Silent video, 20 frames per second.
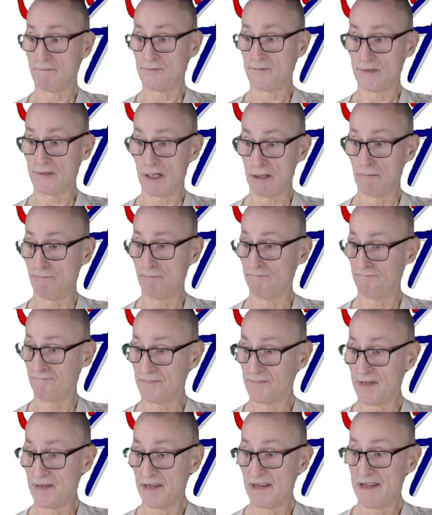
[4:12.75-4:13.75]
So
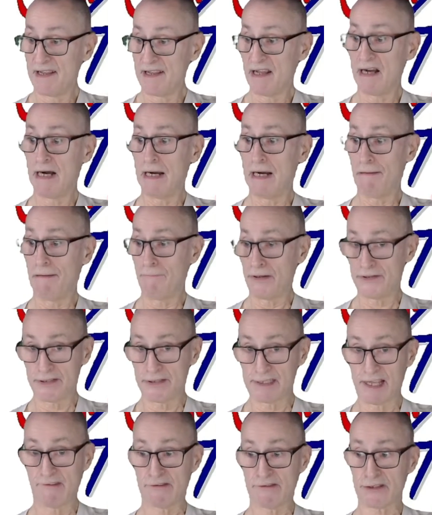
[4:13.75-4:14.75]
that's
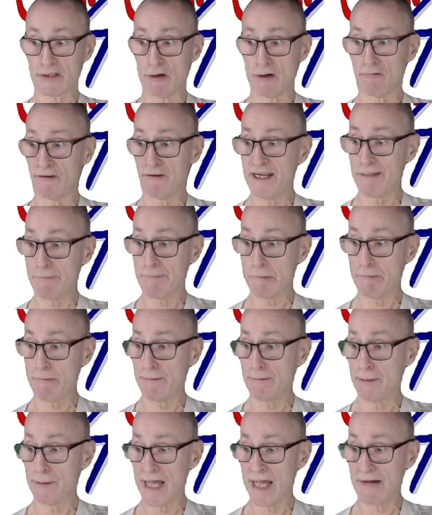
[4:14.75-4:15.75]
another story, but we
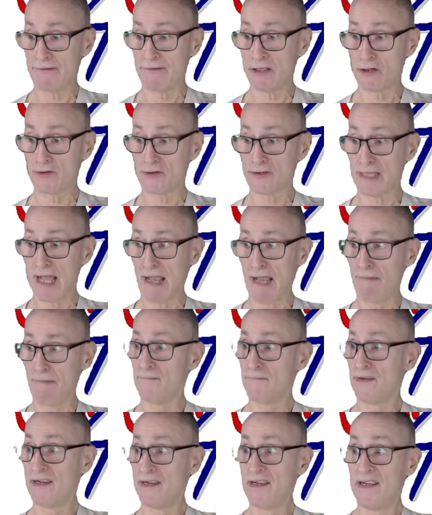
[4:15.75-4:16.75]
will have a look at that.
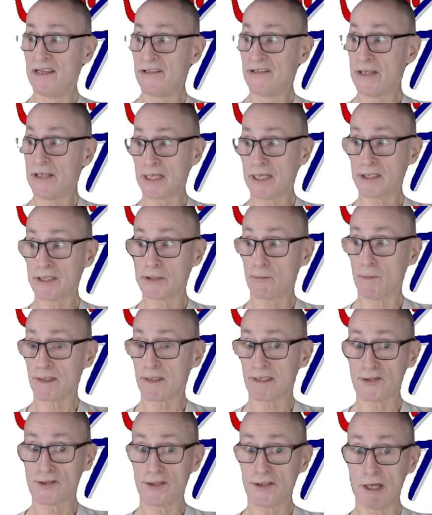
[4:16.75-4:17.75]
So I just wanted
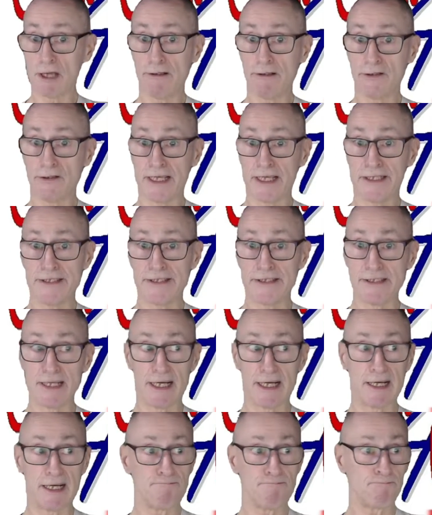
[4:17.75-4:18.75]
to show you this.
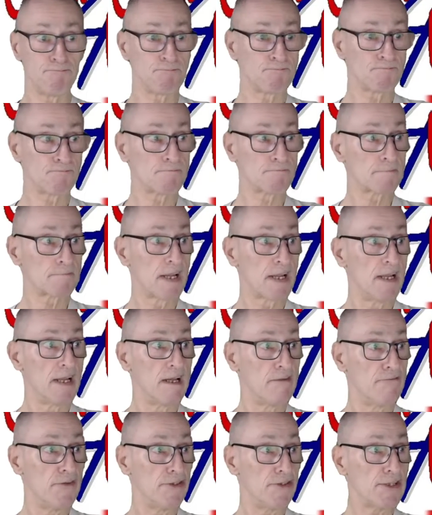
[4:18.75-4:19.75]

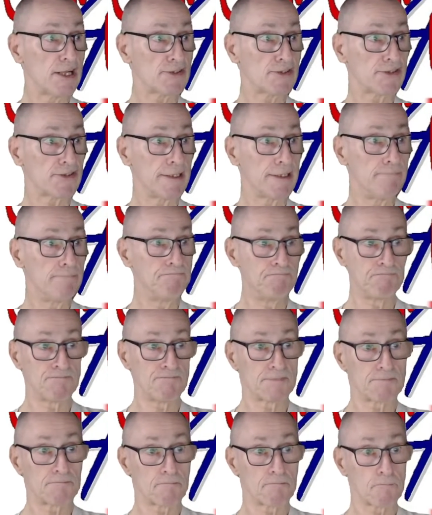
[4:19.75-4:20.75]
It's actually
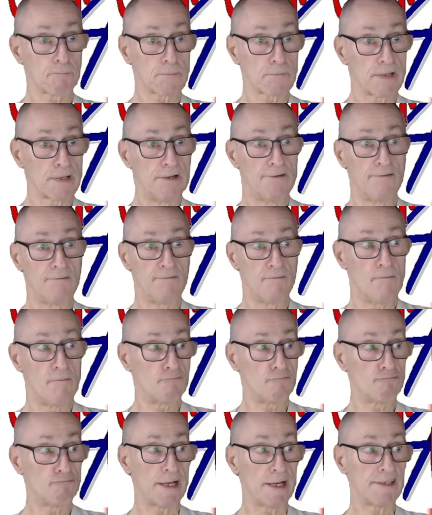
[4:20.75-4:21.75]

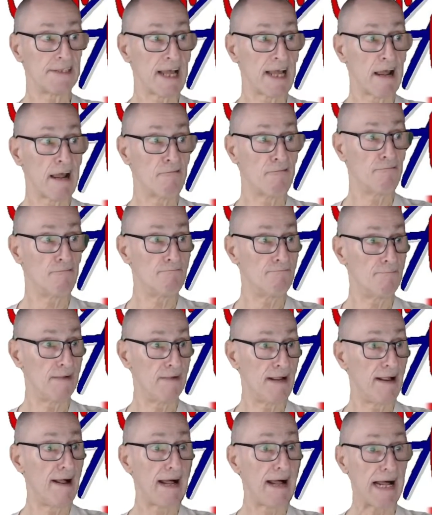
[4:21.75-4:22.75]
written out,
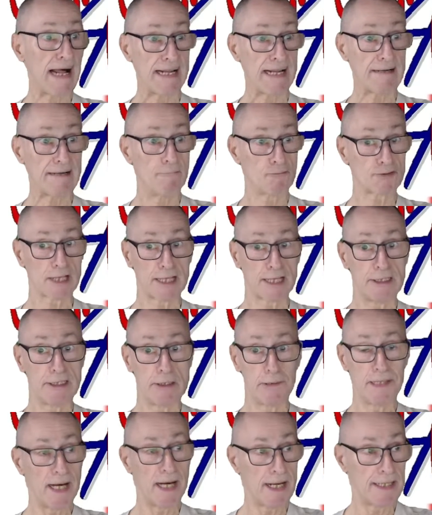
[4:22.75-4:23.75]
and it will tell
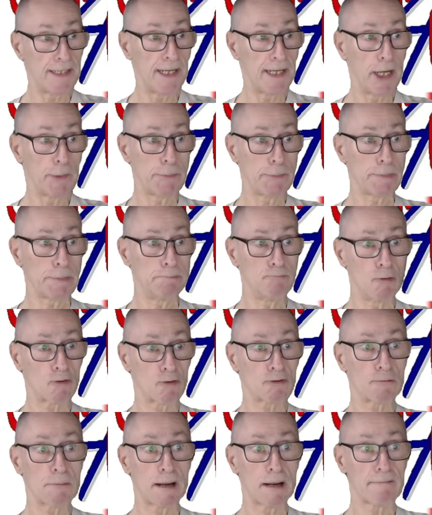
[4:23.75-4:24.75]
you a little bit
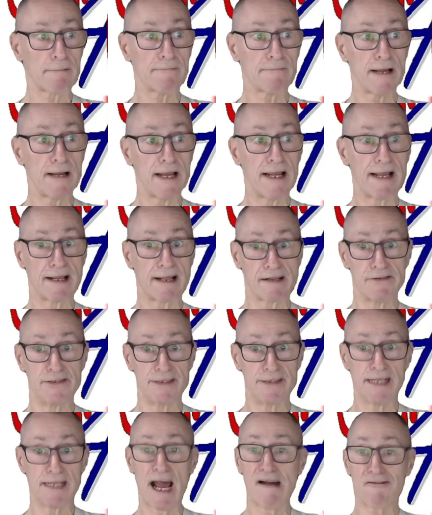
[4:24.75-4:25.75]
more about eggs
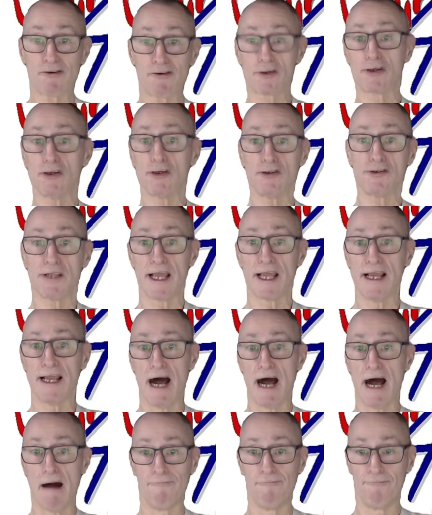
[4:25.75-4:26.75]
and how good they
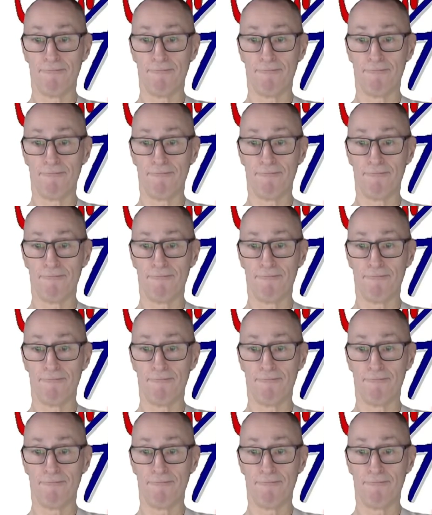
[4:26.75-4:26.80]
are.